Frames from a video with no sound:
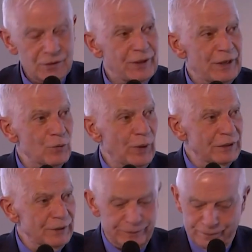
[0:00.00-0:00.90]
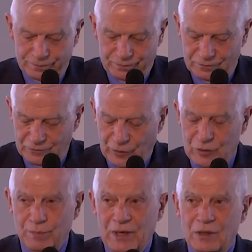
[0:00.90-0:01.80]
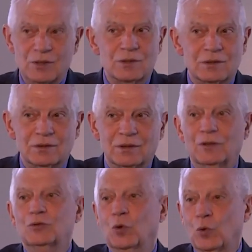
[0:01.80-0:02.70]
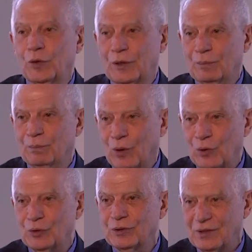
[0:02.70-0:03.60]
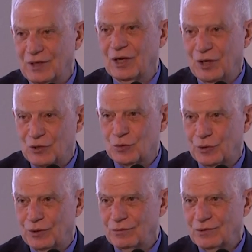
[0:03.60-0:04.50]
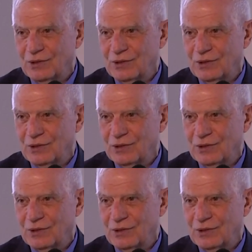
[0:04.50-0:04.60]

Zeitwende, which means a turning point in history.